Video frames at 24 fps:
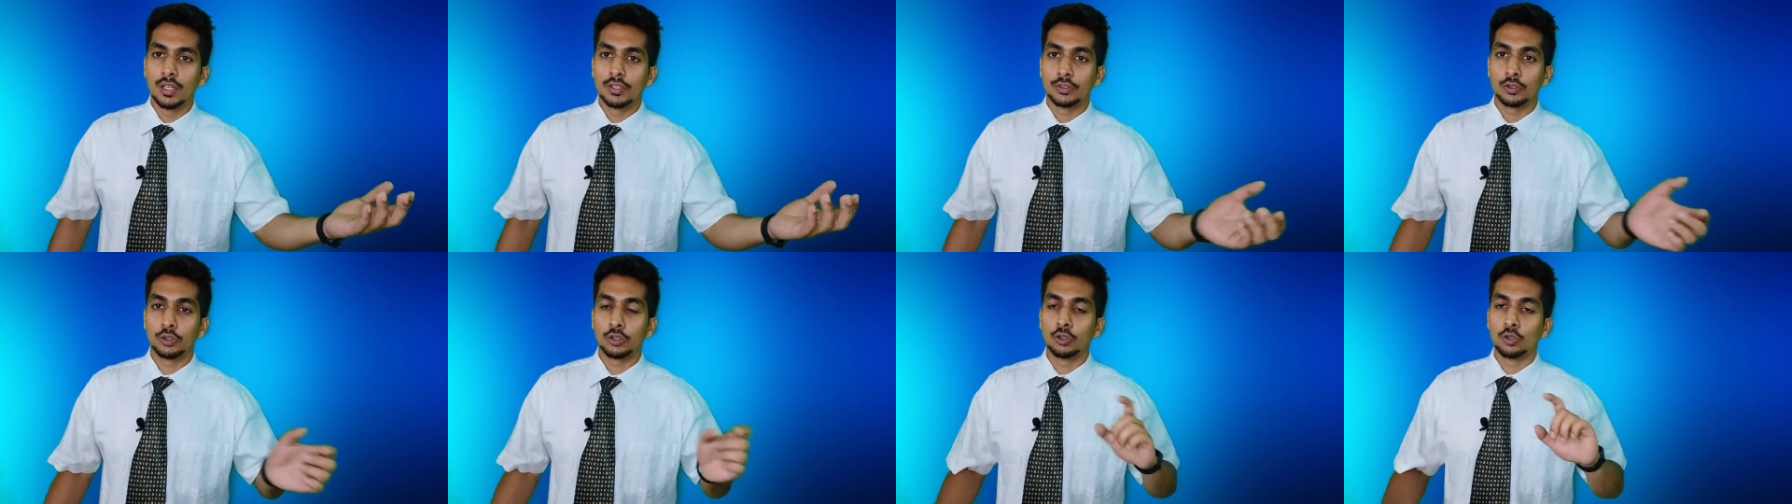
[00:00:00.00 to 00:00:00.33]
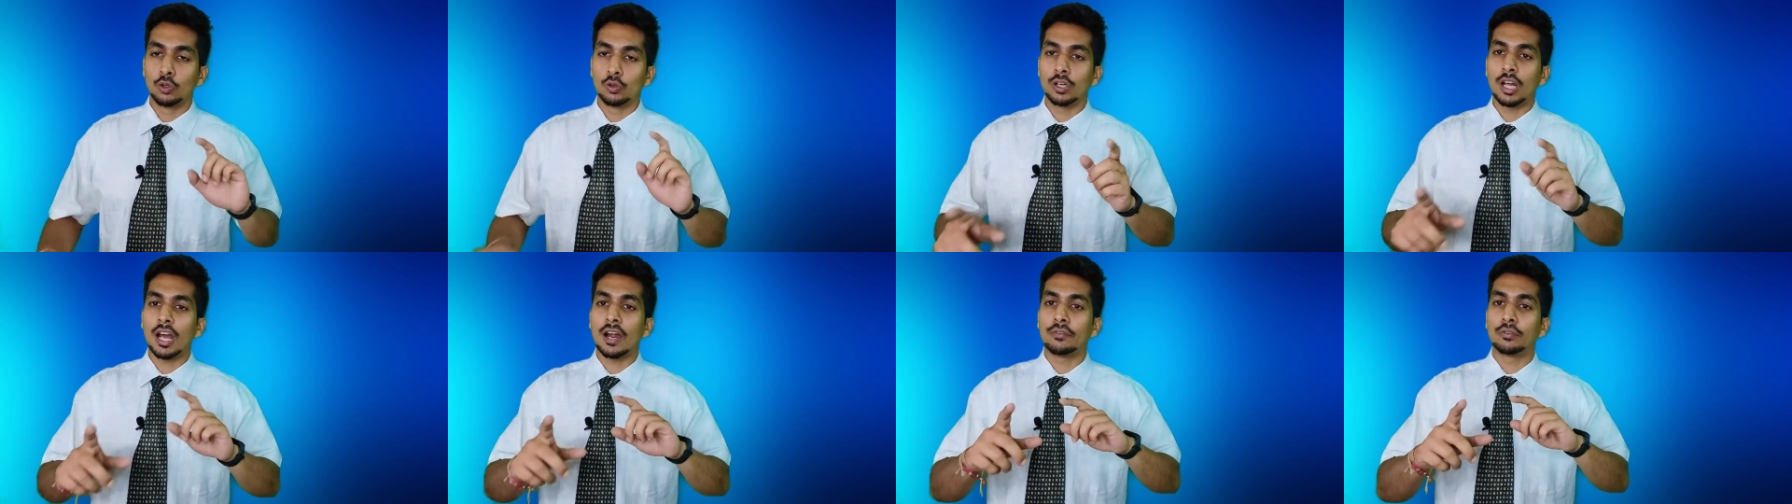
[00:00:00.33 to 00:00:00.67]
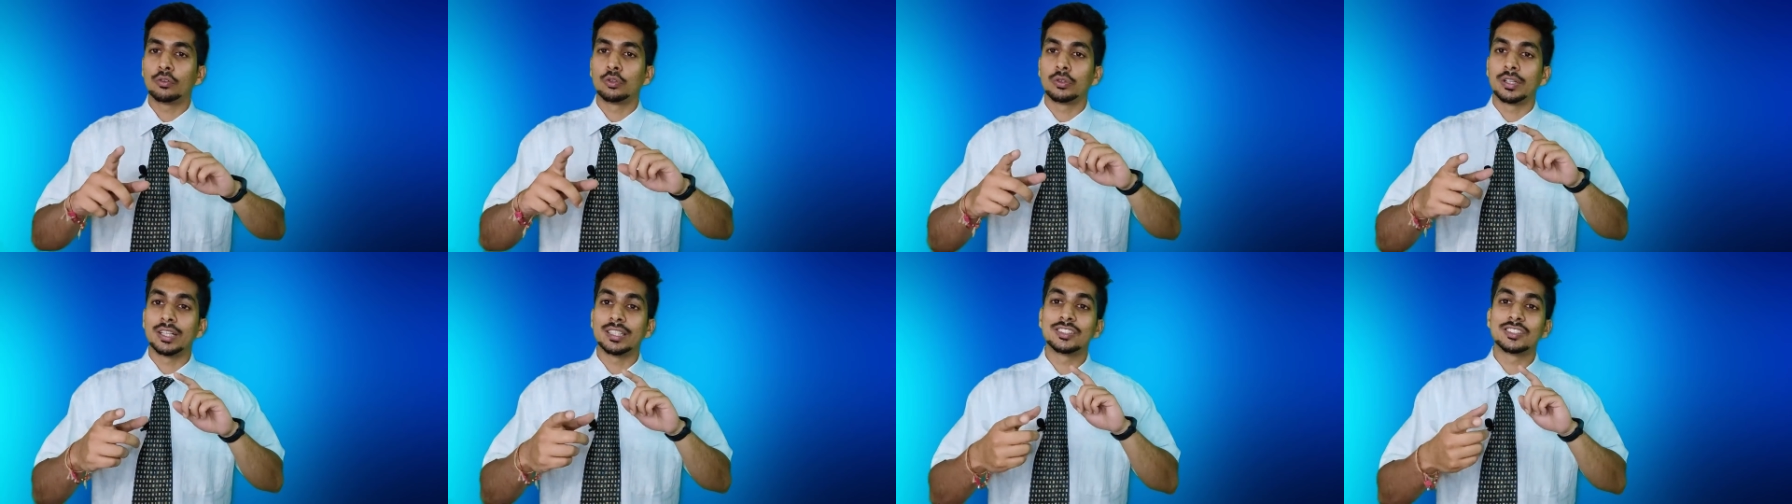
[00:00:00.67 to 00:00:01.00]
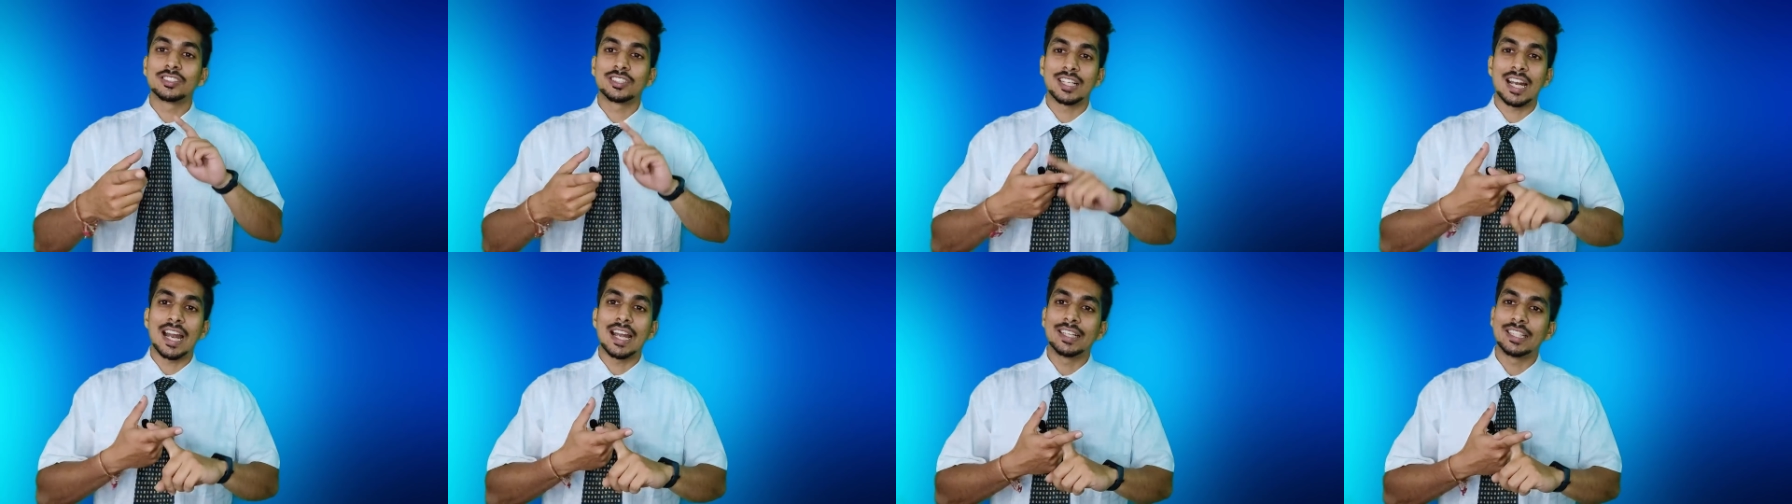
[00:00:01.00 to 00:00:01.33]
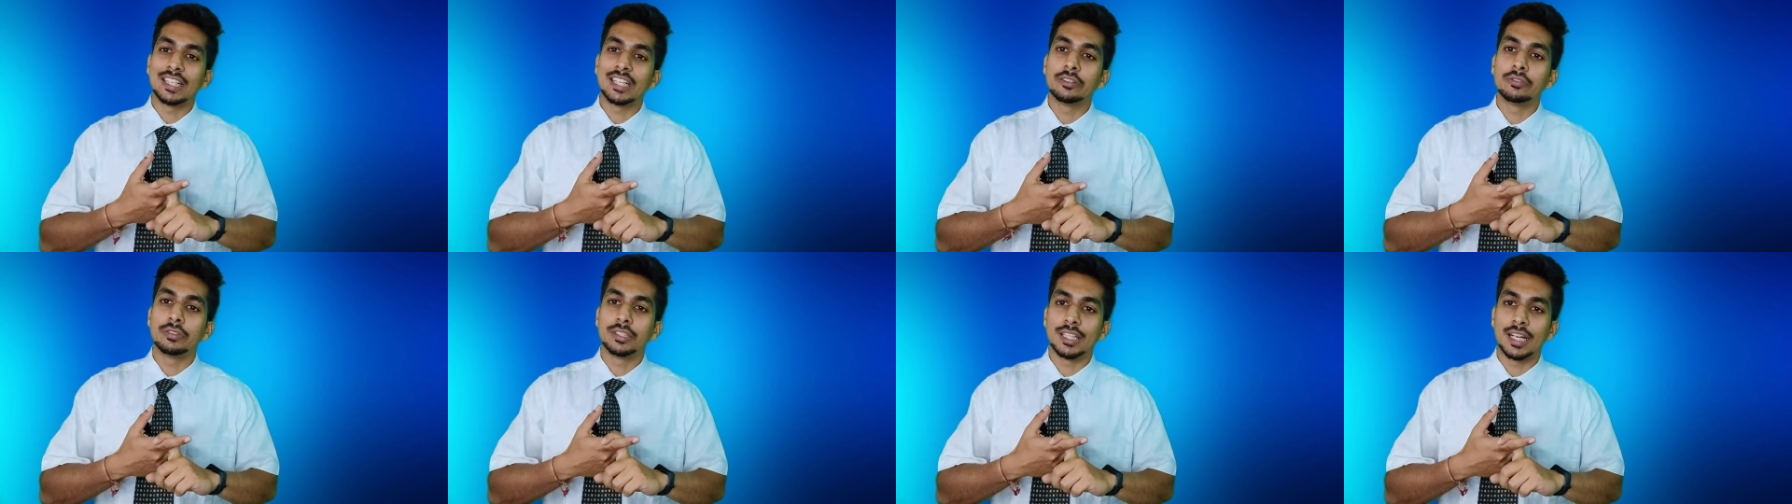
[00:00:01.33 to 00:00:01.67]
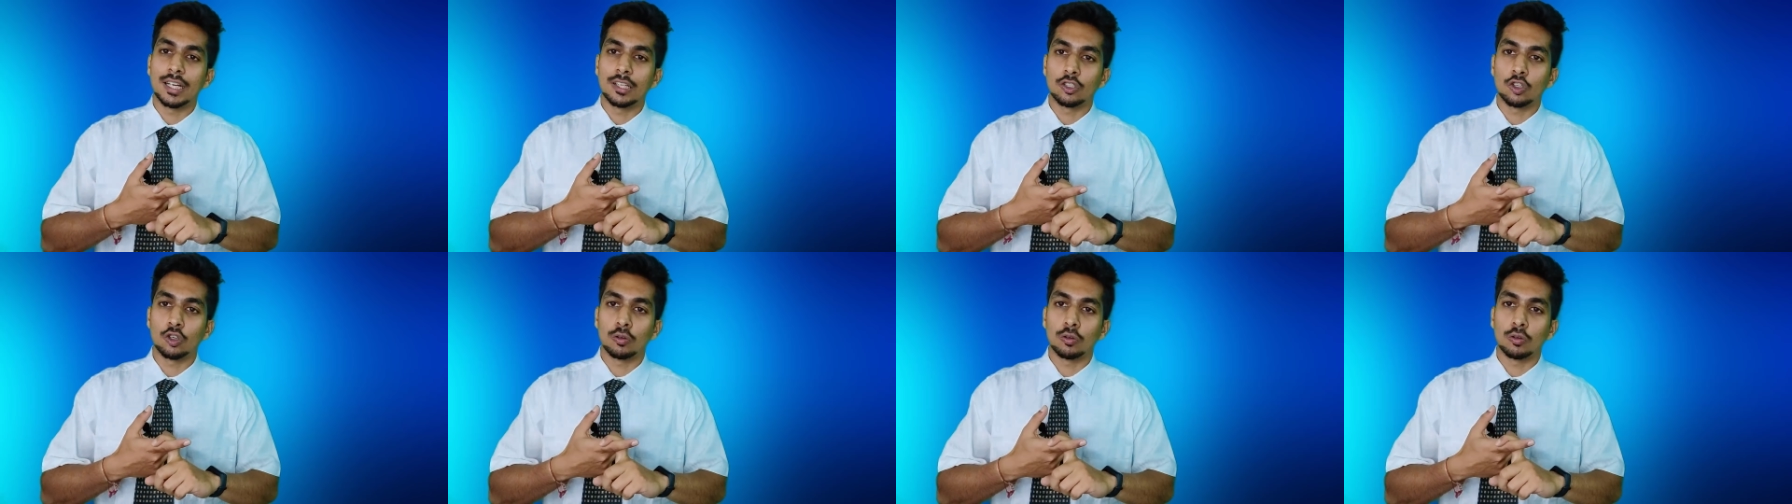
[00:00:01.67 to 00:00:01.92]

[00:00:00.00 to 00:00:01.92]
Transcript: so you don't have to get stranded with that